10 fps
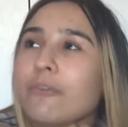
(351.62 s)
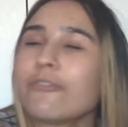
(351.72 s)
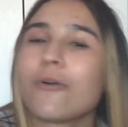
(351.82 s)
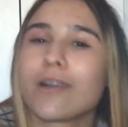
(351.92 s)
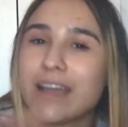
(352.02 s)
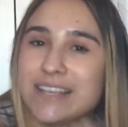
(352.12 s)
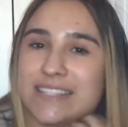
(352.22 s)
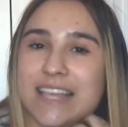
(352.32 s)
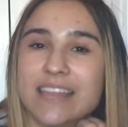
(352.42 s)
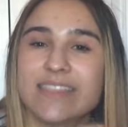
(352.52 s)
before I
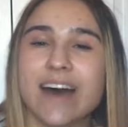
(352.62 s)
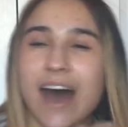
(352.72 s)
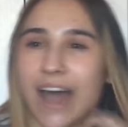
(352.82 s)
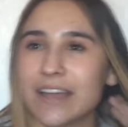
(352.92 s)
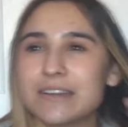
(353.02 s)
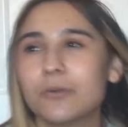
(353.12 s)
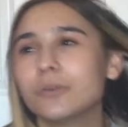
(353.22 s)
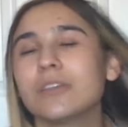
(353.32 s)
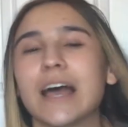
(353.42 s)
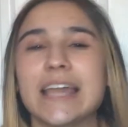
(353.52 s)
said that I
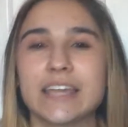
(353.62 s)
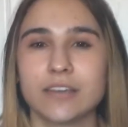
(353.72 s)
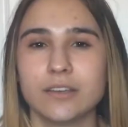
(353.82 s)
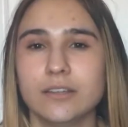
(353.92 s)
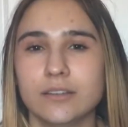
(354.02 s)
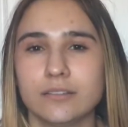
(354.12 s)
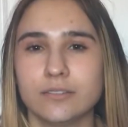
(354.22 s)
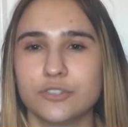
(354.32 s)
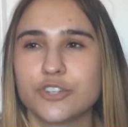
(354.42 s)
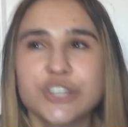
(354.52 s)
don't like
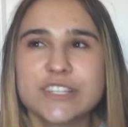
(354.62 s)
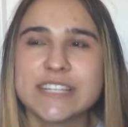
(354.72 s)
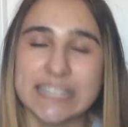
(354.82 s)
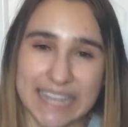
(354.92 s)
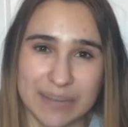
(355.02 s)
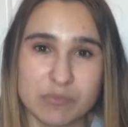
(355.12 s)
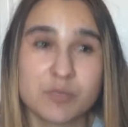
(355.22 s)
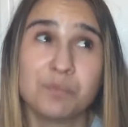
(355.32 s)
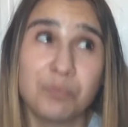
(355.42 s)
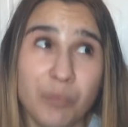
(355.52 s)
cheesy
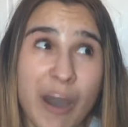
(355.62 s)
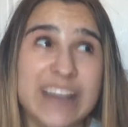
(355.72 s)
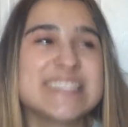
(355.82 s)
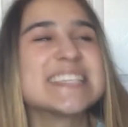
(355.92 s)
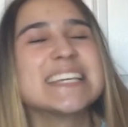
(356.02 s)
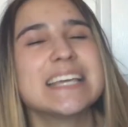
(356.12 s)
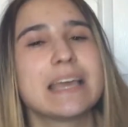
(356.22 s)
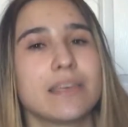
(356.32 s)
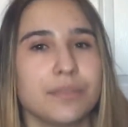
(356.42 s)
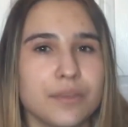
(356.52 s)
games, but
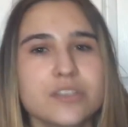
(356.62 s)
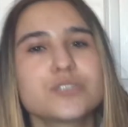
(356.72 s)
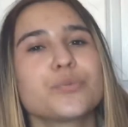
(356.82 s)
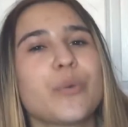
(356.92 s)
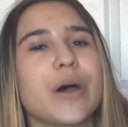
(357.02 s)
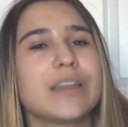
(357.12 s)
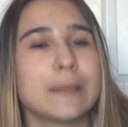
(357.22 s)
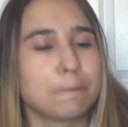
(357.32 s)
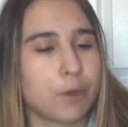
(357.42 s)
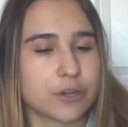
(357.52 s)
this one
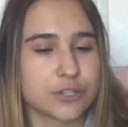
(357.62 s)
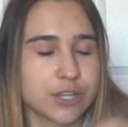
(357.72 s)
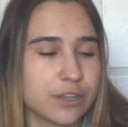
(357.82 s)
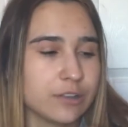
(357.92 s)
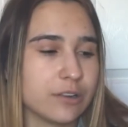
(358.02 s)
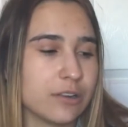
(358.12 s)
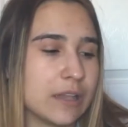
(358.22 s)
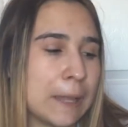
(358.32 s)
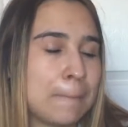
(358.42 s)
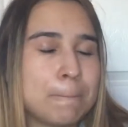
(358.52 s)

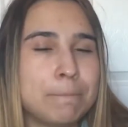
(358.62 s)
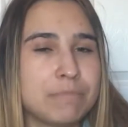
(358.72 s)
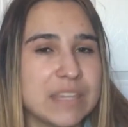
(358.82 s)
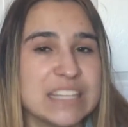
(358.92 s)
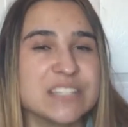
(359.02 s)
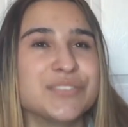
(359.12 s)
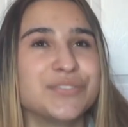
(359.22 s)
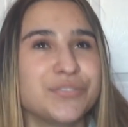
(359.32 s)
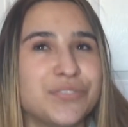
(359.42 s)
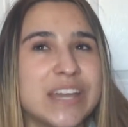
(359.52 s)
particularly is
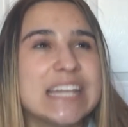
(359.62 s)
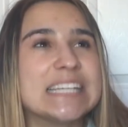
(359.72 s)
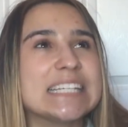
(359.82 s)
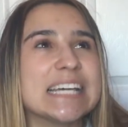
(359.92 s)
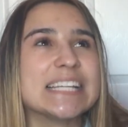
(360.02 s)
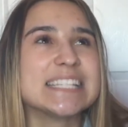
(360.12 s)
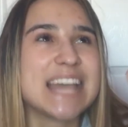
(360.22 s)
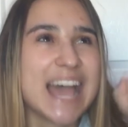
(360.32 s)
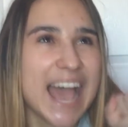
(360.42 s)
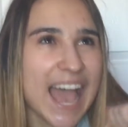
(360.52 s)

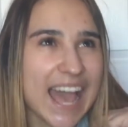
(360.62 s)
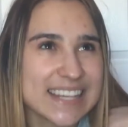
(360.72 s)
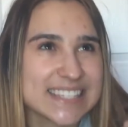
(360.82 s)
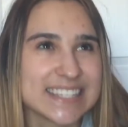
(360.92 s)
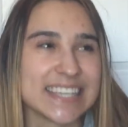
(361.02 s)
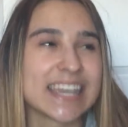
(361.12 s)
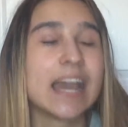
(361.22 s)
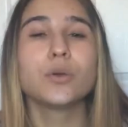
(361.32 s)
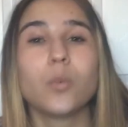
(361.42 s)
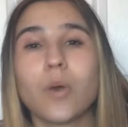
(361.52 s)
fantastic.
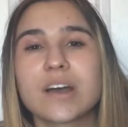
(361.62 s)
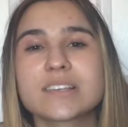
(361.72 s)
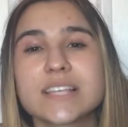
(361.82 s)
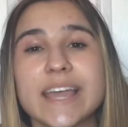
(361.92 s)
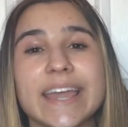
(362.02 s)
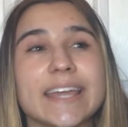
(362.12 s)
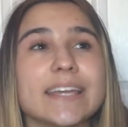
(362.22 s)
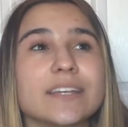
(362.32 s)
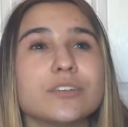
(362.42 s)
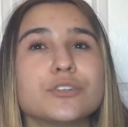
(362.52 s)
It was a